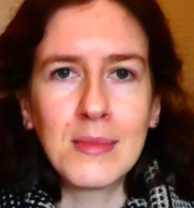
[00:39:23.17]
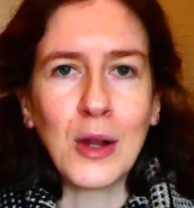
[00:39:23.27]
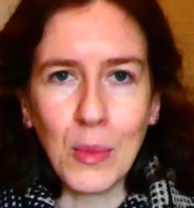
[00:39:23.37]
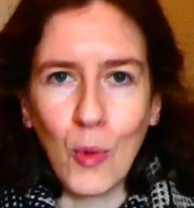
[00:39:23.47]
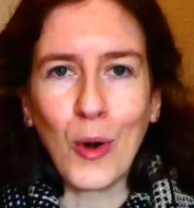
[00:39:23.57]

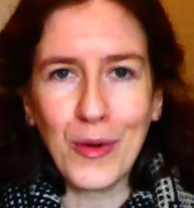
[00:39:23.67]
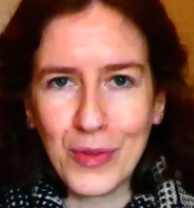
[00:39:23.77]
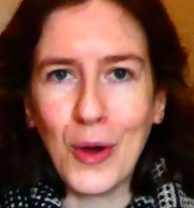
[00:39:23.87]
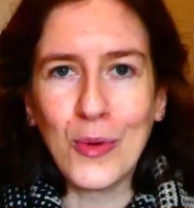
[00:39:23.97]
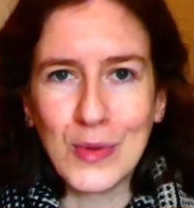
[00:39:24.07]
There are more of
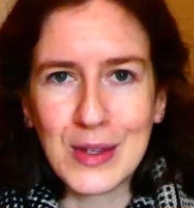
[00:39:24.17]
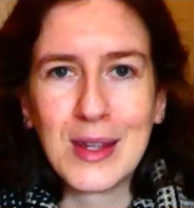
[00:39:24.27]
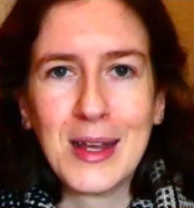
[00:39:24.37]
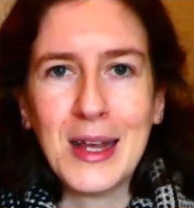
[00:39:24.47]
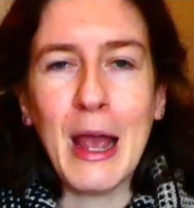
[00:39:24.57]
those
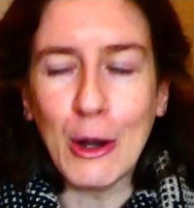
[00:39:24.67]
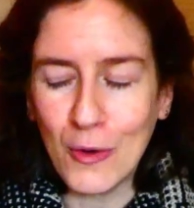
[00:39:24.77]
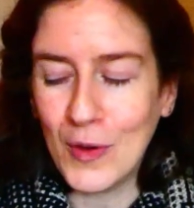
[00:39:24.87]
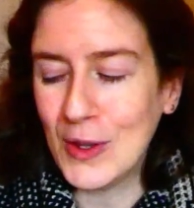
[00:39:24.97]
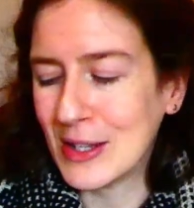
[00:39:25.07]

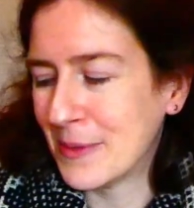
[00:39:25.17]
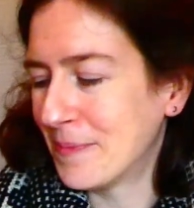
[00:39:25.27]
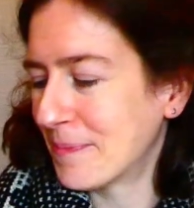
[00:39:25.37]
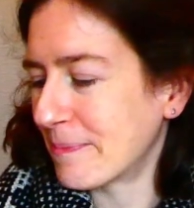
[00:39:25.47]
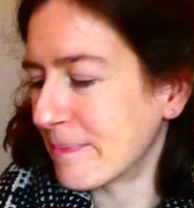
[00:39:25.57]
intervals.
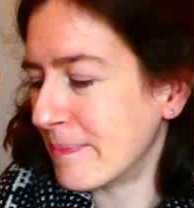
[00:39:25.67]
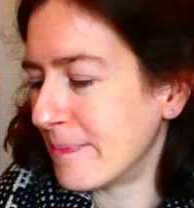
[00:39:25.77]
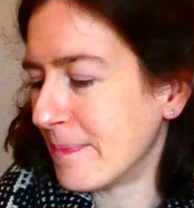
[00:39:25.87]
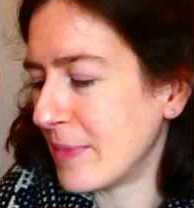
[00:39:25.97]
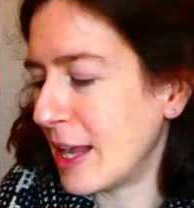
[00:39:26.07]

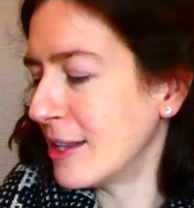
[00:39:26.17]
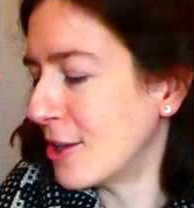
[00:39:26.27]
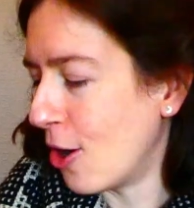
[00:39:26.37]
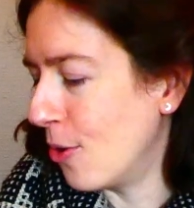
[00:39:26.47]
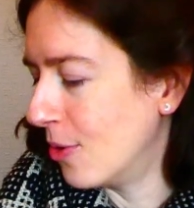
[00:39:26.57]

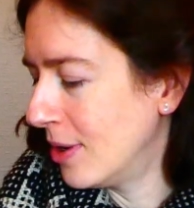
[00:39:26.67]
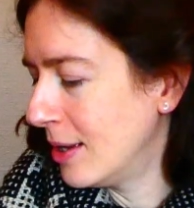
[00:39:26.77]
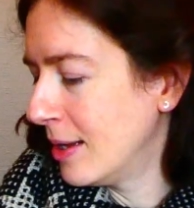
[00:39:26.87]
So